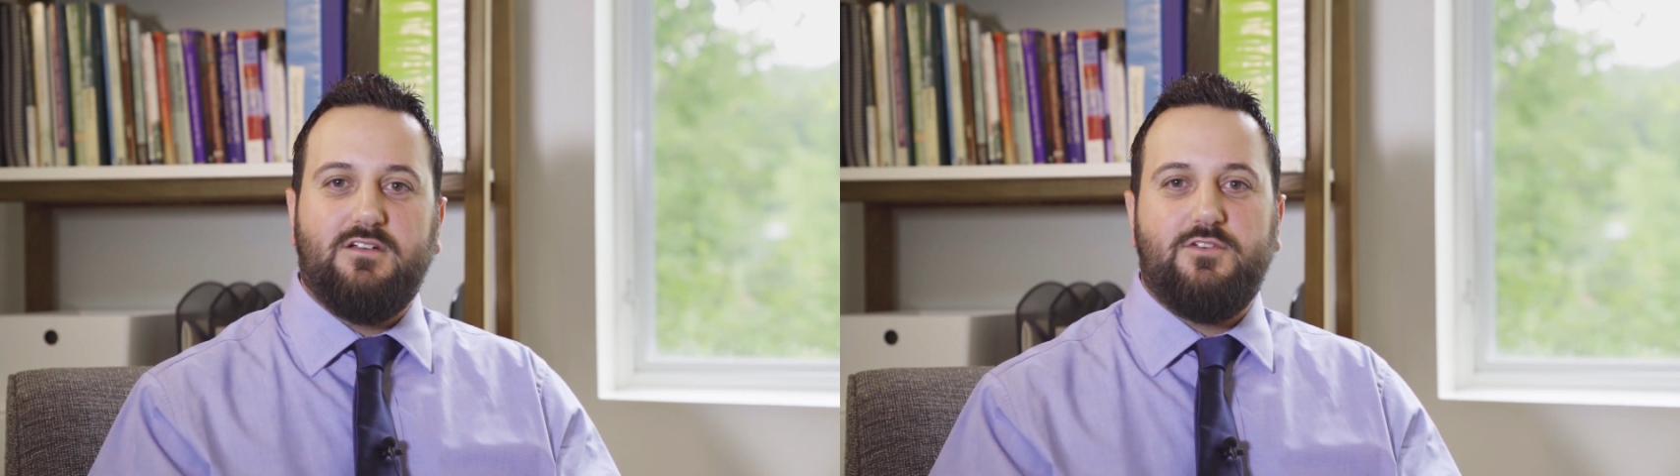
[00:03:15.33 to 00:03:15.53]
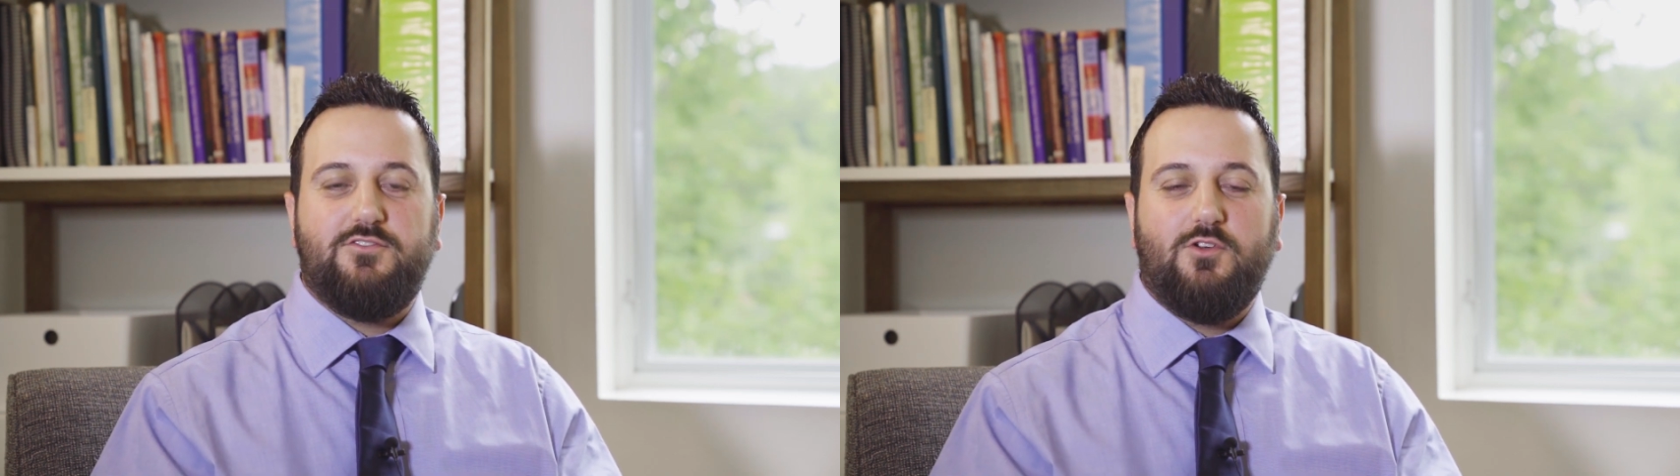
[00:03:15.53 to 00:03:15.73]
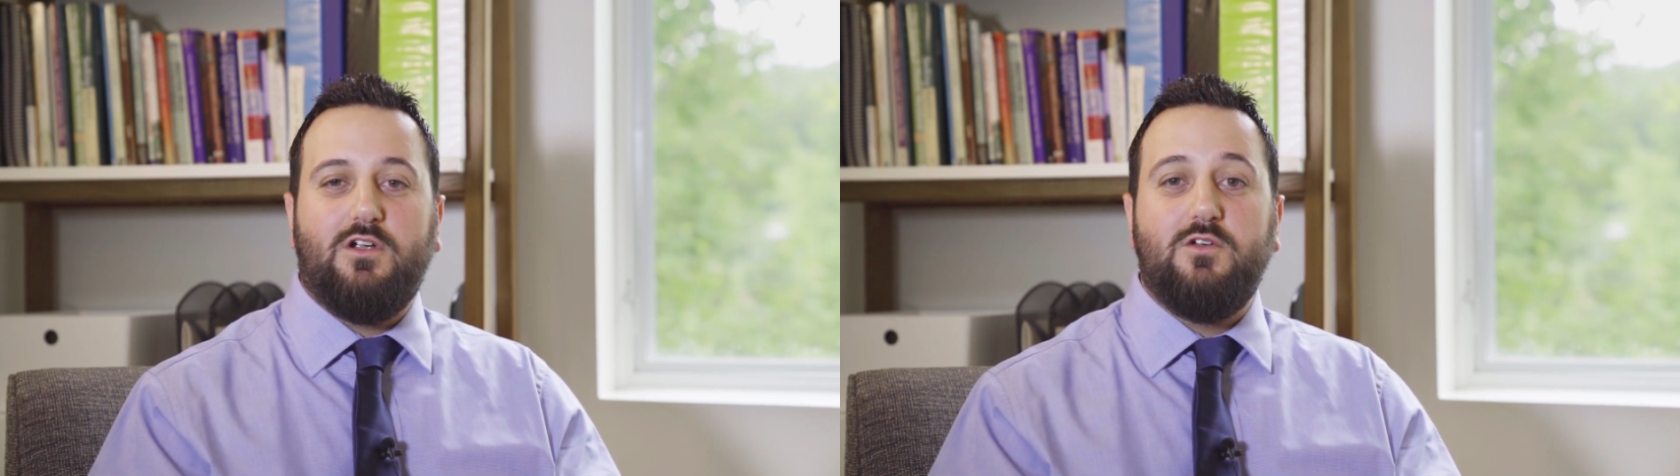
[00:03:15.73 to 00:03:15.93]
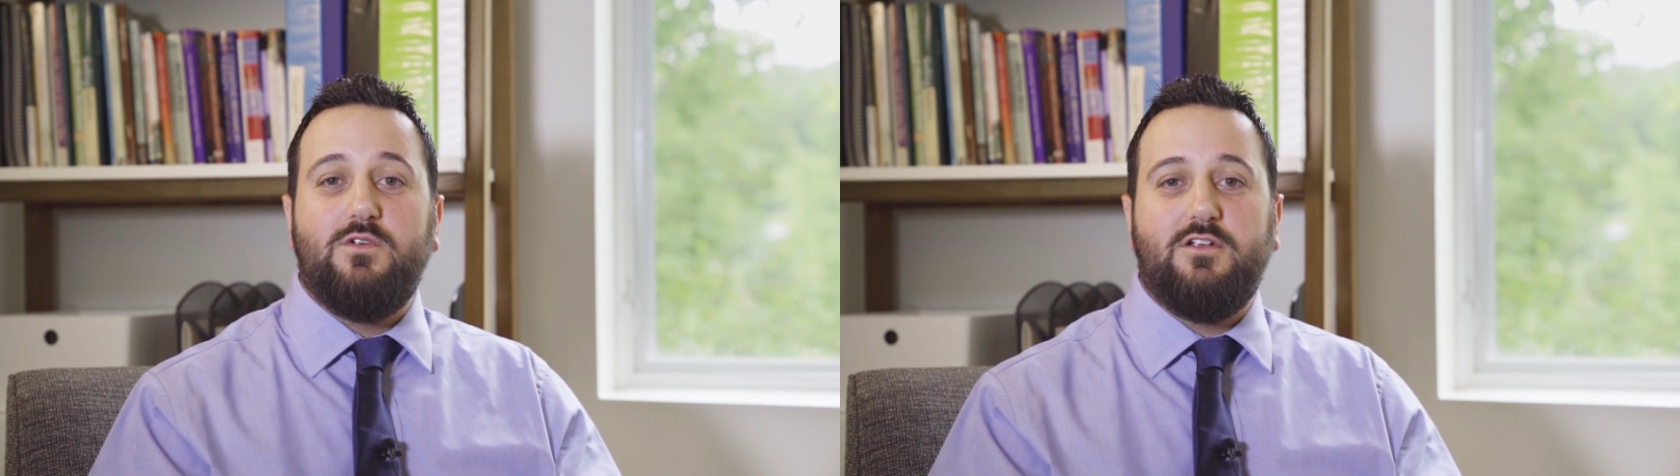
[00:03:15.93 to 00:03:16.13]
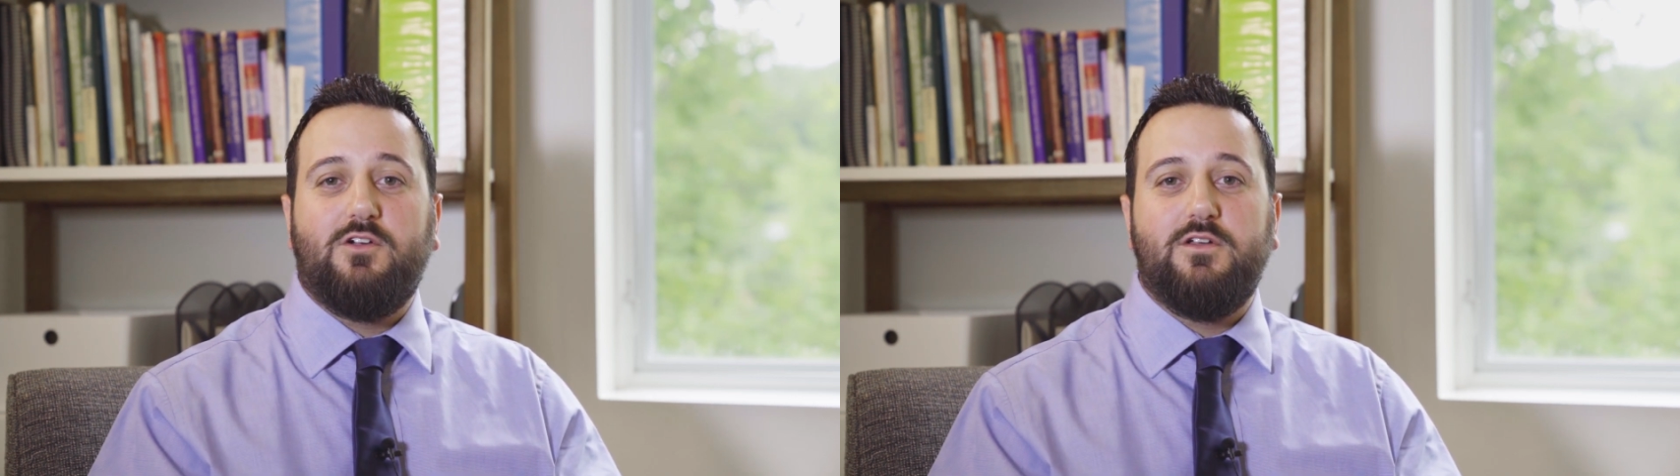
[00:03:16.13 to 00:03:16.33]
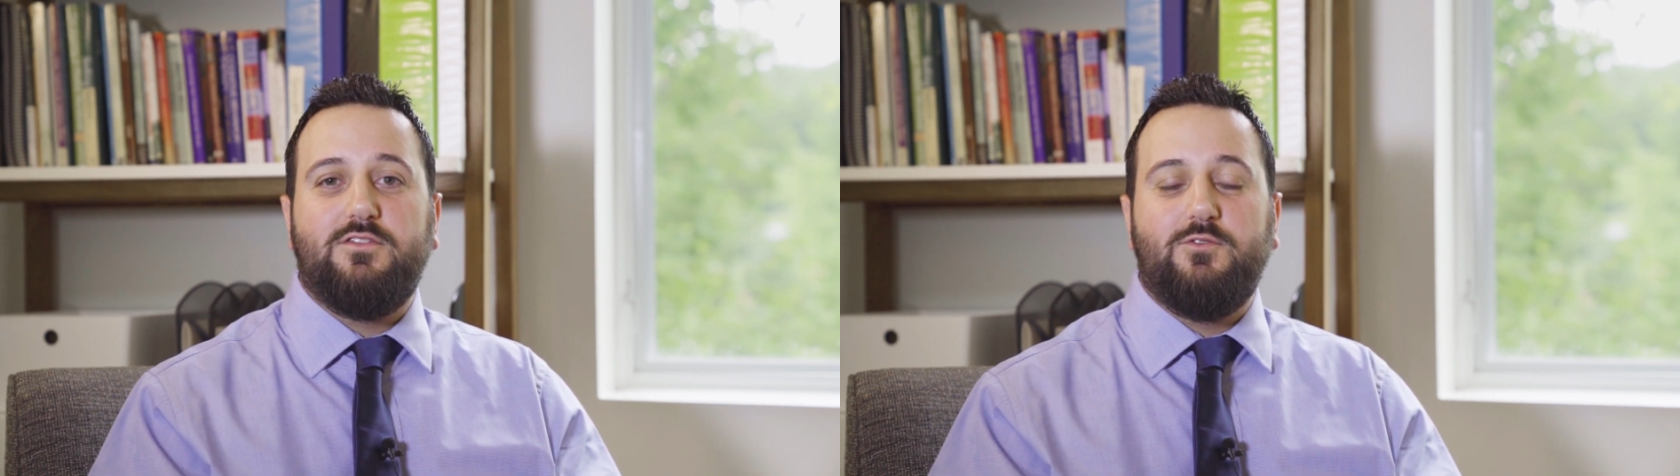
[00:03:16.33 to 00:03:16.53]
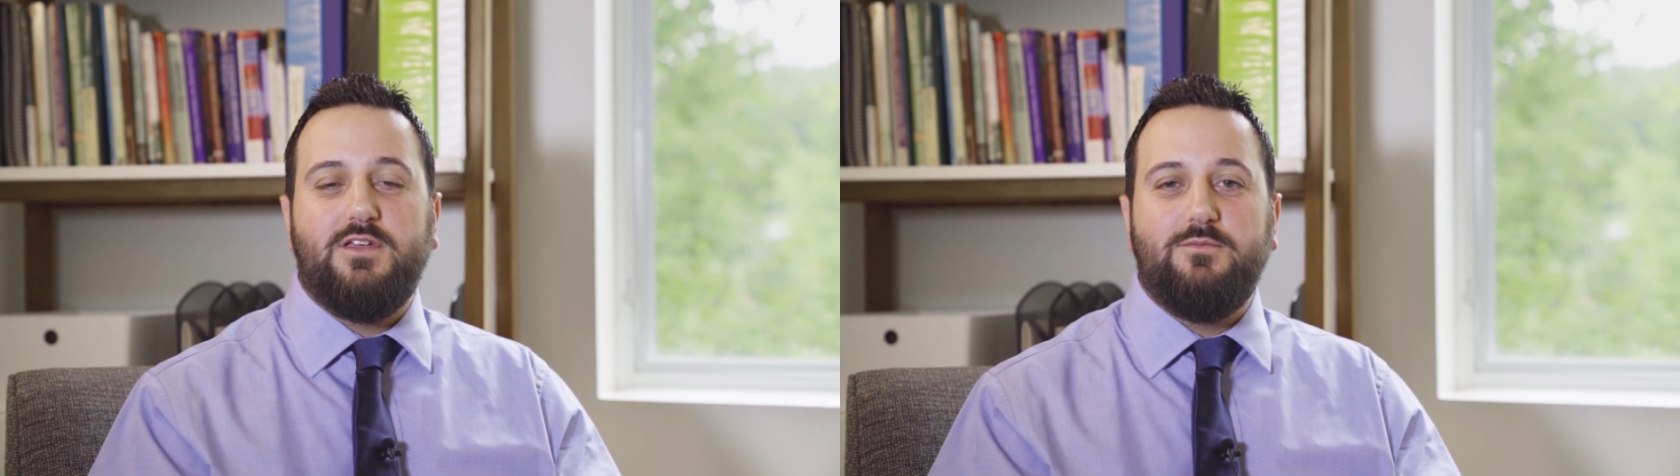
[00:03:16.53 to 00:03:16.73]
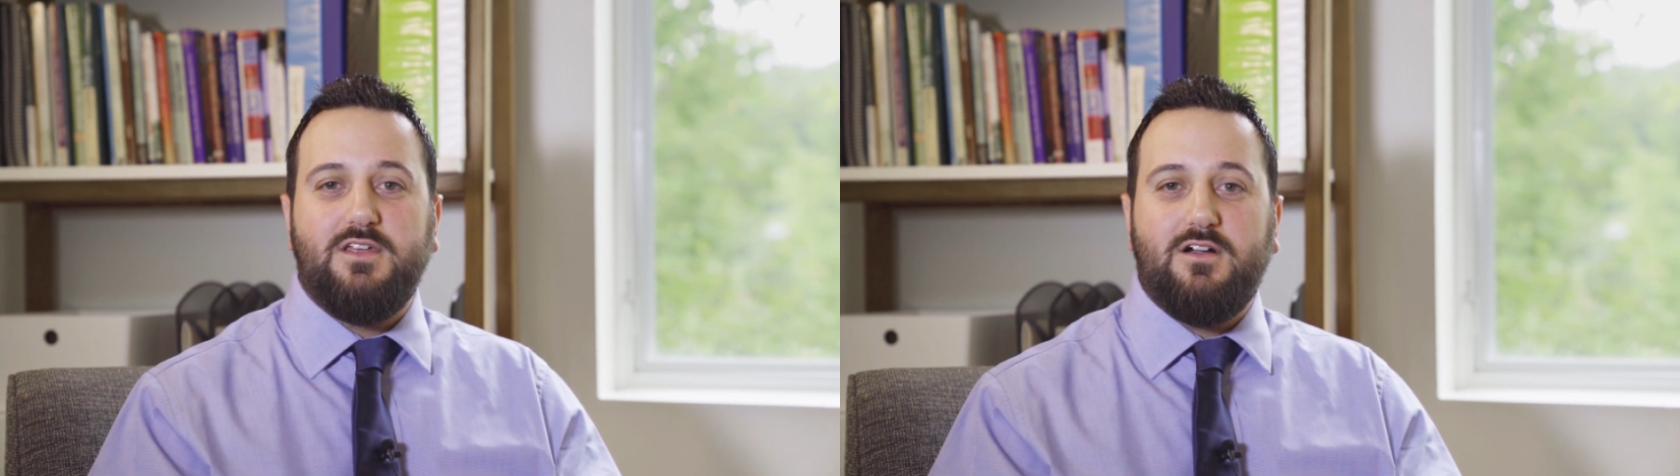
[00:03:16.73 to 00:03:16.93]
of your story when you're going through
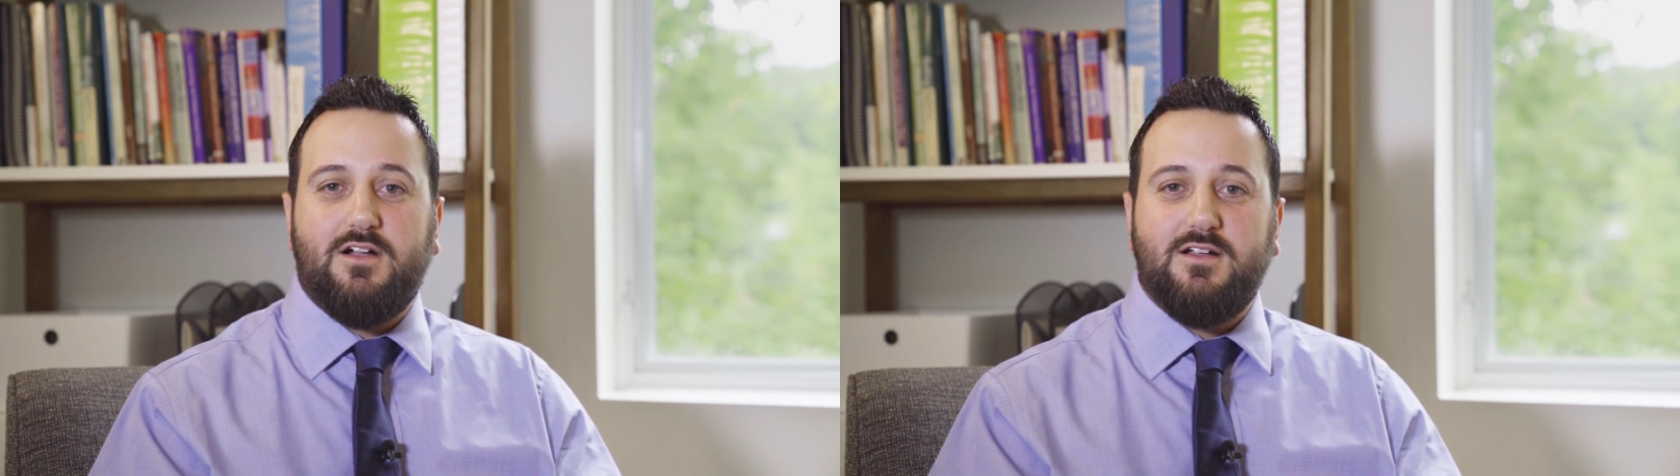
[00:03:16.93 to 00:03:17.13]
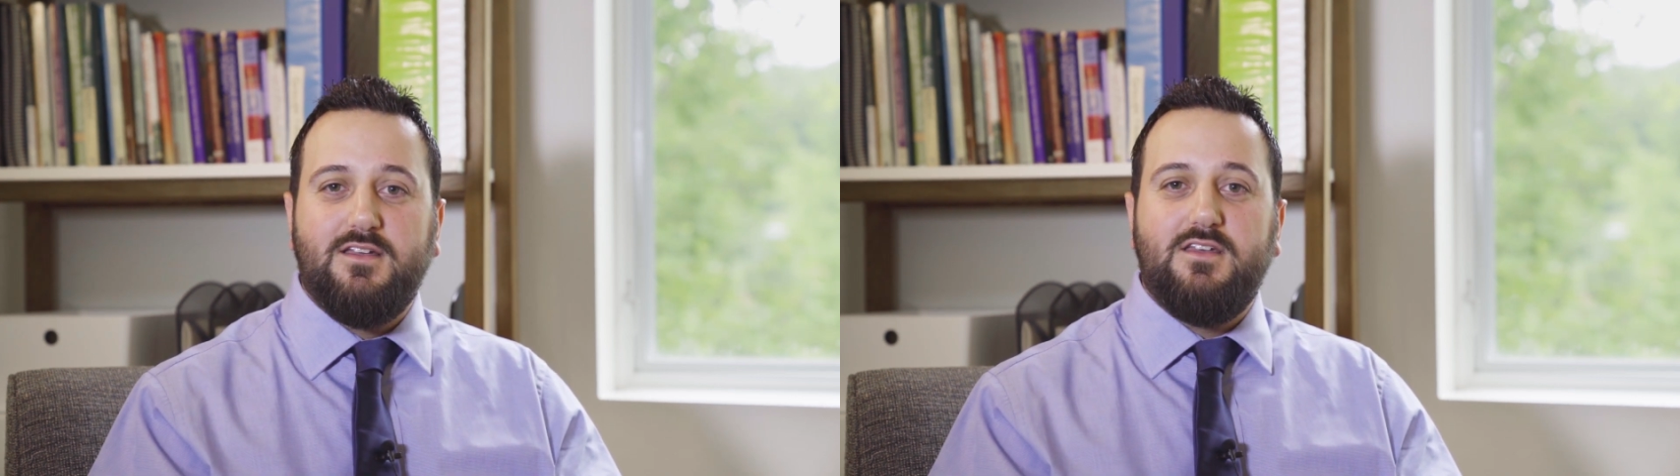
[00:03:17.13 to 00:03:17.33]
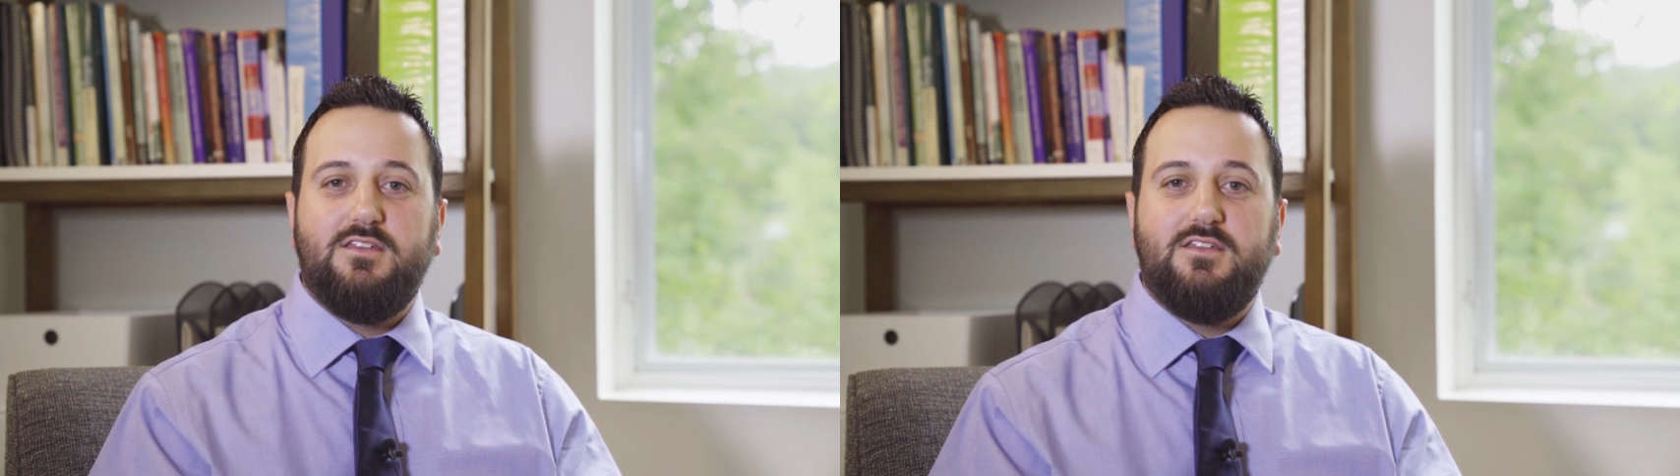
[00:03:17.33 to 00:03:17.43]
EMDR.